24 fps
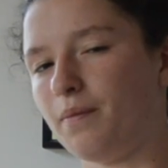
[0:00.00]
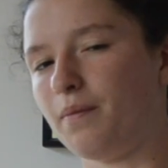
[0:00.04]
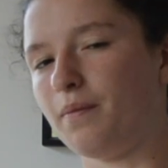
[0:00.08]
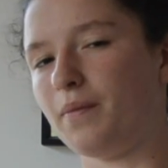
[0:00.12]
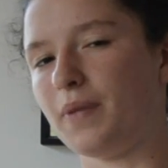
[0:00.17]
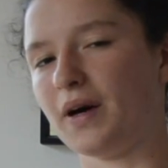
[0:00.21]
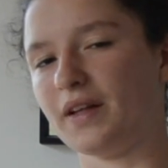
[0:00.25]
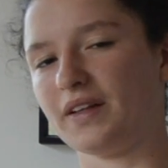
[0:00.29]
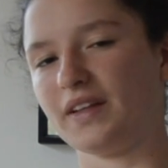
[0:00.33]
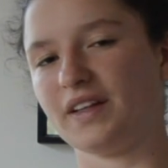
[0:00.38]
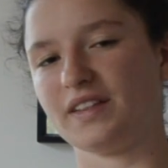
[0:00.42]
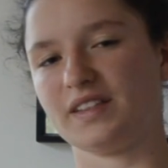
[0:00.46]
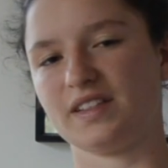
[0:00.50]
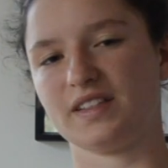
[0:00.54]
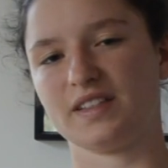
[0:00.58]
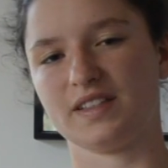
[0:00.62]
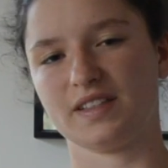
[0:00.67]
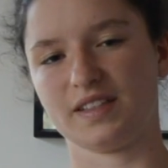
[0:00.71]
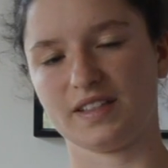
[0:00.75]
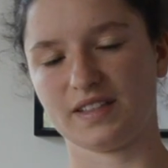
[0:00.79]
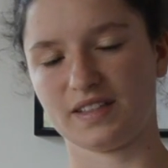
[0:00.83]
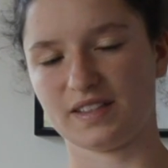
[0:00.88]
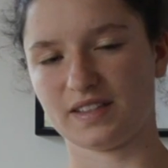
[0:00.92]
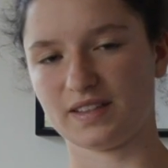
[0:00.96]
But let's
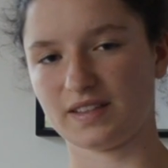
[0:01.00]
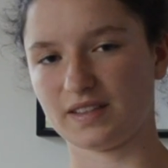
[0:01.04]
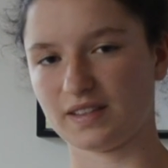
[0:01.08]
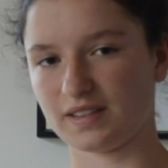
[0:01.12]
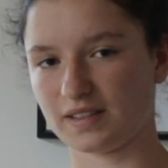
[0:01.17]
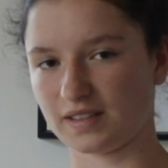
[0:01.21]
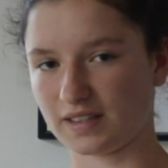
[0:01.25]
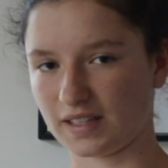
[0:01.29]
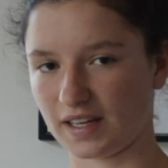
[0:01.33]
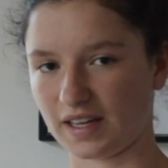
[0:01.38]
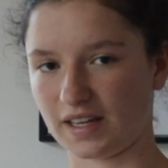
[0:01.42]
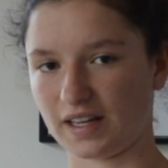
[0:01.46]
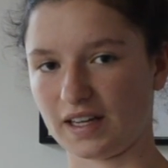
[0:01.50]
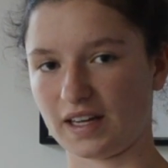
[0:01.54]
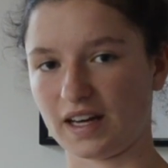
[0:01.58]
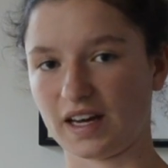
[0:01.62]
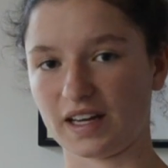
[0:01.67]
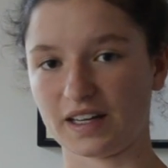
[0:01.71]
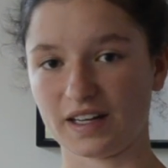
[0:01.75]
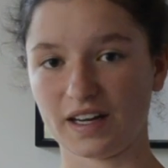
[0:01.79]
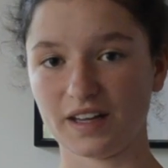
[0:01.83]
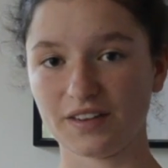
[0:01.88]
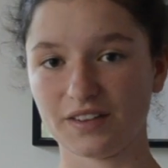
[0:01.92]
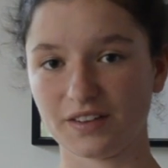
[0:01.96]
say
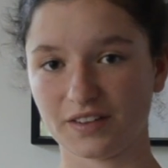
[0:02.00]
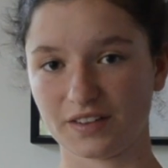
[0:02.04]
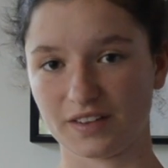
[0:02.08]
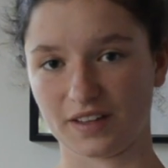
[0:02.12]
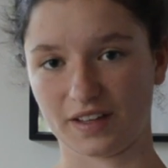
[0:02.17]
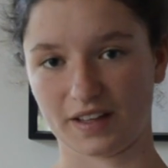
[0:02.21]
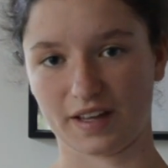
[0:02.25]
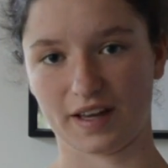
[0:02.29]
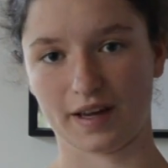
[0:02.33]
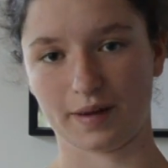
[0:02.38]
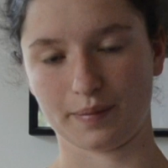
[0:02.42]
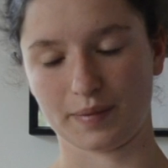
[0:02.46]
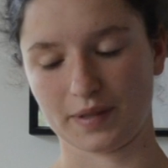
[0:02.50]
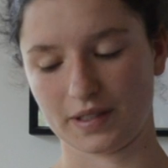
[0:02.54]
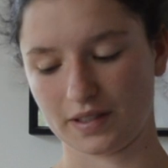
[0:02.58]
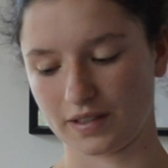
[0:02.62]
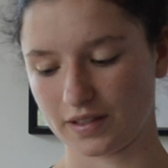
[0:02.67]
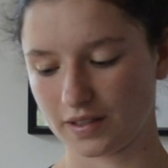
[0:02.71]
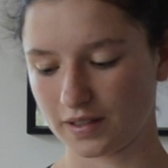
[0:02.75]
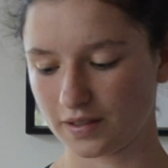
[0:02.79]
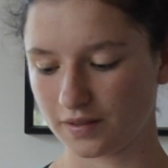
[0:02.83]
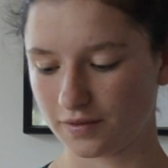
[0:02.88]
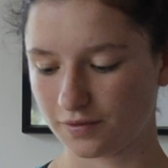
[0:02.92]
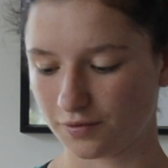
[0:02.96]
another thing happened.
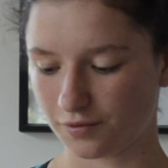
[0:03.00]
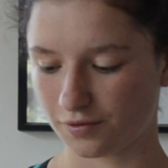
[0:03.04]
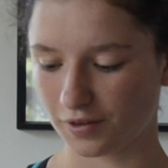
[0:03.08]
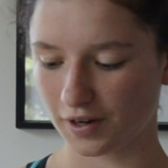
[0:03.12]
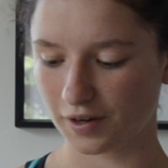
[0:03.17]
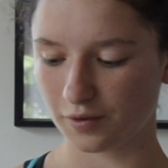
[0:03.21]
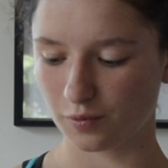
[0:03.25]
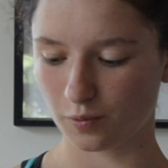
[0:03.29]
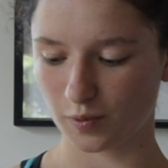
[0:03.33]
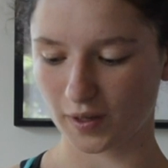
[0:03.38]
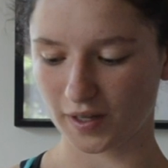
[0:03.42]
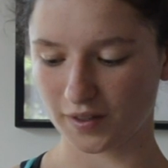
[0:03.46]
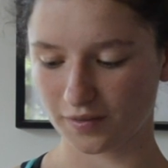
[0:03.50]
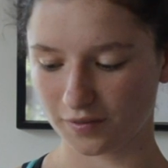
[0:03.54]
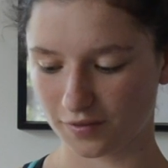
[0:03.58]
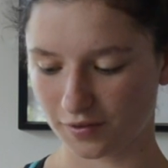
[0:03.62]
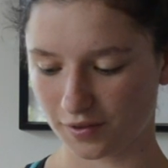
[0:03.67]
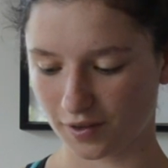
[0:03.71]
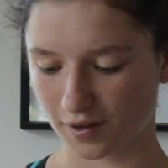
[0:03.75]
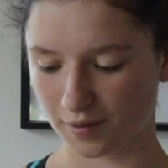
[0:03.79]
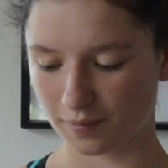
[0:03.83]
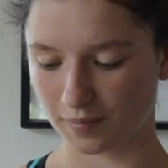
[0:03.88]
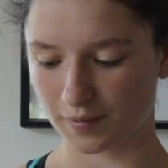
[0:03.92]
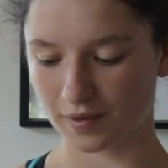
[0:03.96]
Fred went
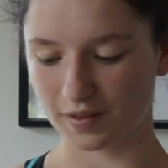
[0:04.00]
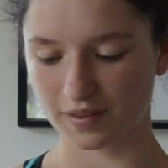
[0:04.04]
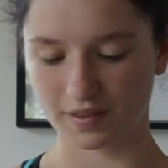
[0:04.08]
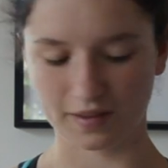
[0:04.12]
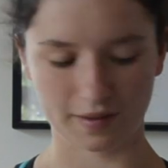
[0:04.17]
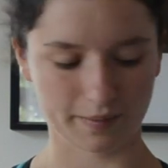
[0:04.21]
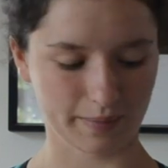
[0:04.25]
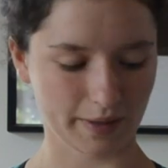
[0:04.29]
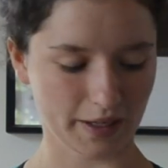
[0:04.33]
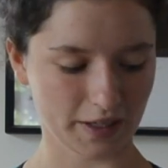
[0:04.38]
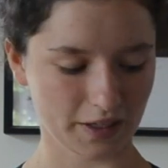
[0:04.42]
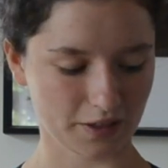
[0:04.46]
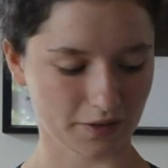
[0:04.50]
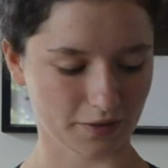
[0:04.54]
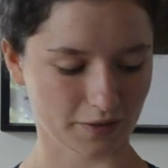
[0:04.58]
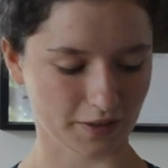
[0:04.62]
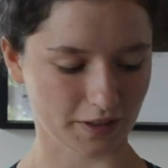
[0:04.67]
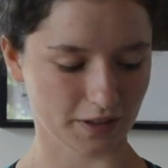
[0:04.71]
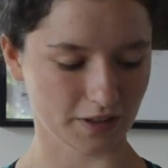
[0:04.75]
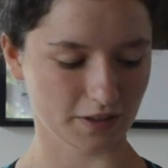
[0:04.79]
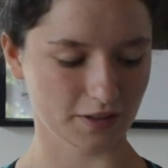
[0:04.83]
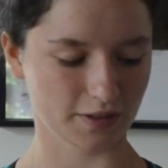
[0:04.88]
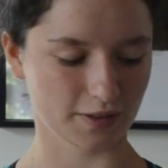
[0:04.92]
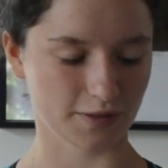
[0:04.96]
from the
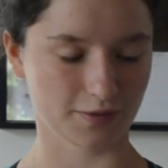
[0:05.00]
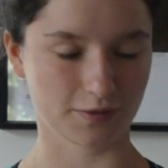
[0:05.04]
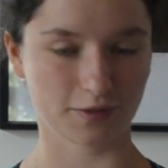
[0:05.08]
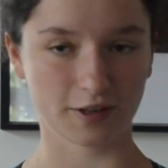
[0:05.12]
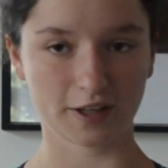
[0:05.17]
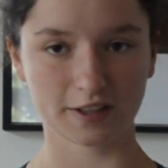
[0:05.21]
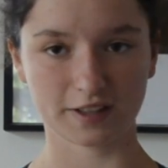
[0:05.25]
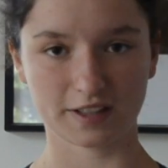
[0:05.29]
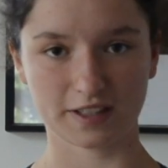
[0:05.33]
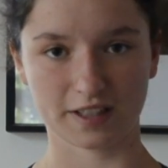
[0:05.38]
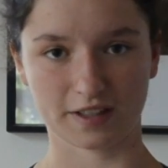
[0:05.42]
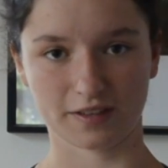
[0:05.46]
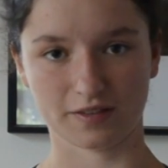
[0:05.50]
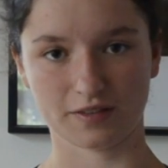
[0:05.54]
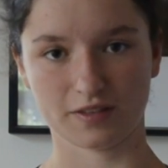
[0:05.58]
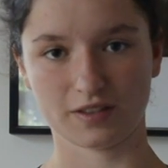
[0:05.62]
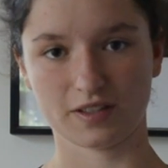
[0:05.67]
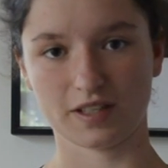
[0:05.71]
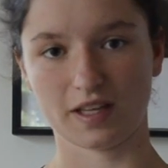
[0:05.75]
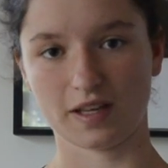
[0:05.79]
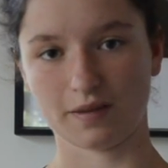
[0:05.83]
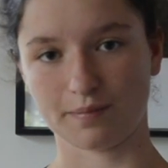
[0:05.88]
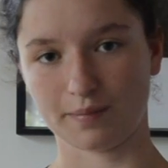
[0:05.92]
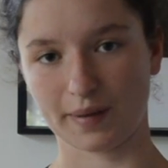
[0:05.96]
bakery to Fred's house
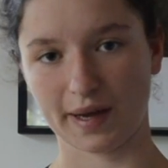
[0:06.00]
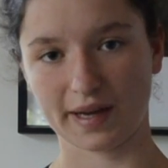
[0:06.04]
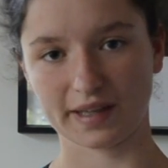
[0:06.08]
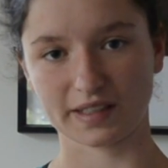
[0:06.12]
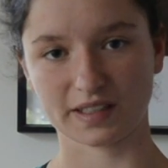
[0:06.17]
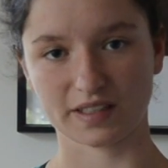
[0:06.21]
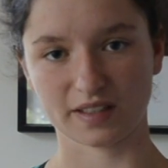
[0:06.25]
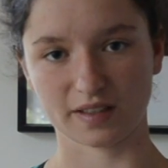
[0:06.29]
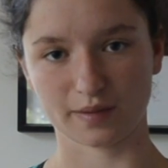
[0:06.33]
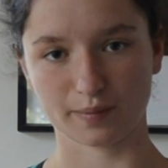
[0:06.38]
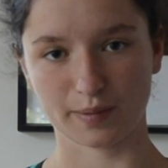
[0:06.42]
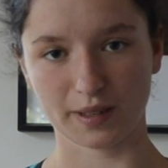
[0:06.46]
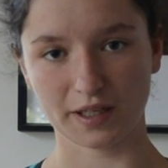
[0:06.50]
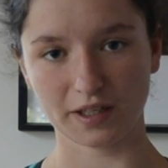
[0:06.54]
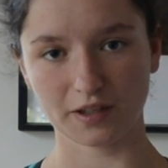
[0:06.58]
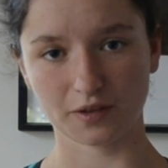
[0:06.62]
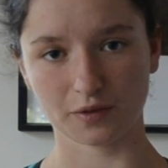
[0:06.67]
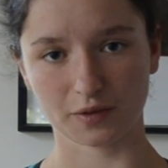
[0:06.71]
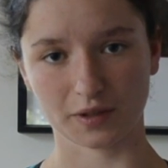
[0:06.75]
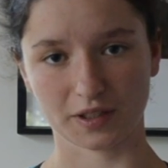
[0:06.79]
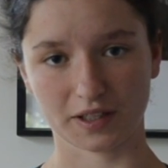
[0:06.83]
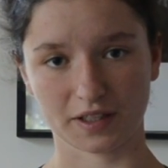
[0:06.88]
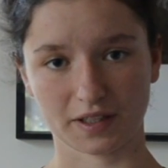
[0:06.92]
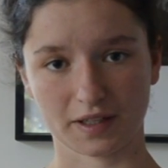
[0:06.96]
and back to the
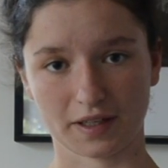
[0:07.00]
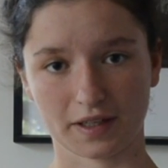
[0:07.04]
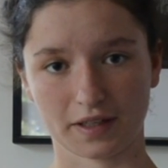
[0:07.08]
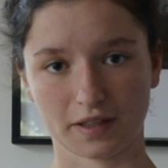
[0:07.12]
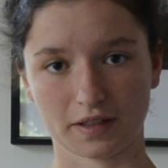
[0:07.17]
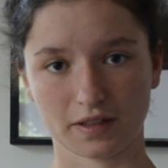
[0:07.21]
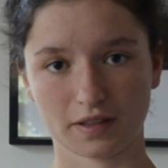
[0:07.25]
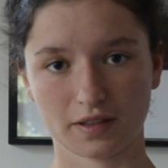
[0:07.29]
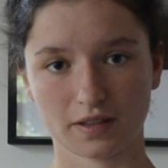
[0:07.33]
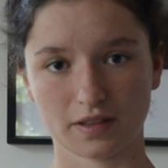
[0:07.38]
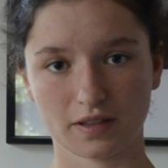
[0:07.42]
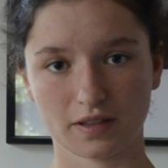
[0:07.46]
bakery again.